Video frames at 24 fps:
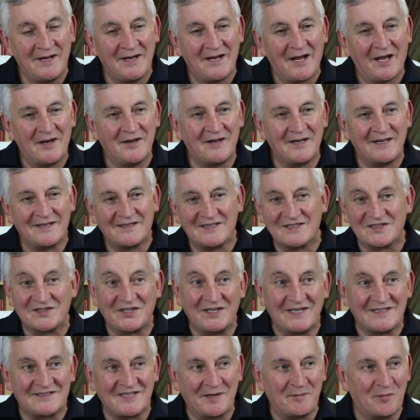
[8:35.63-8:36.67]
And the
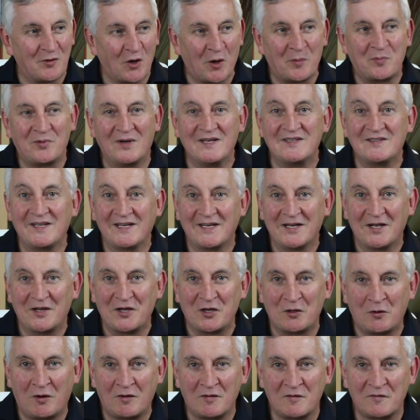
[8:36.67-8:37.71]
senior team are operating at the
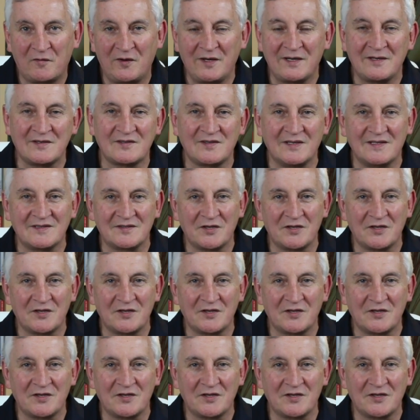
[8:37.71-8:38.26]
wrong frequency.